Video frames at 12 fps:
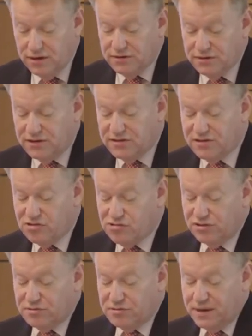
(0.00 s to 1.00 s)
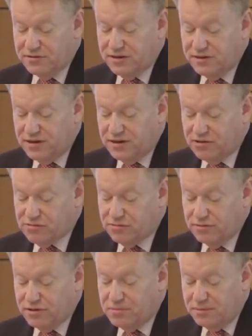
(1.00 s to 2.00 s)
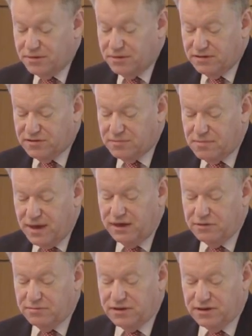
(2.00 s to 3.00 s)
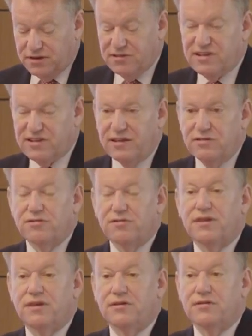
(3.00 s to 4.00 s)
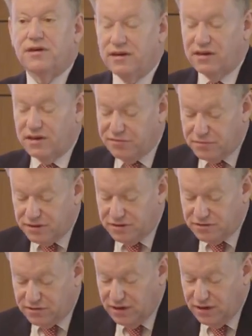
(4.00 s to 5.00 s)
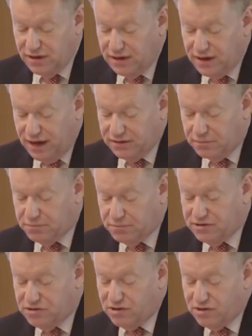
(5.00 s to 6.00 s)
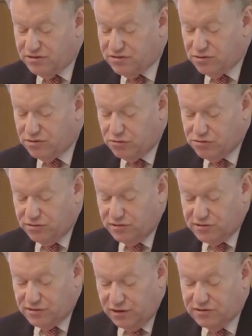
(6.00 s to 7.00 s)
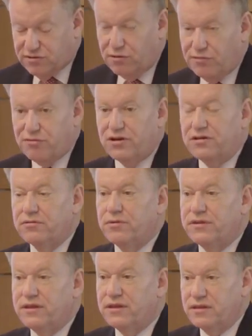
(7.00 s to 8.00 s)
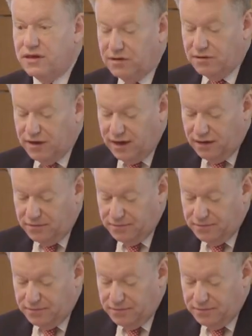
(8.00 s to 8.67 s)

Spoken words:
that decisions about international commitments are made with the consent of the UK government, and that British institutions are sovereign within the UK.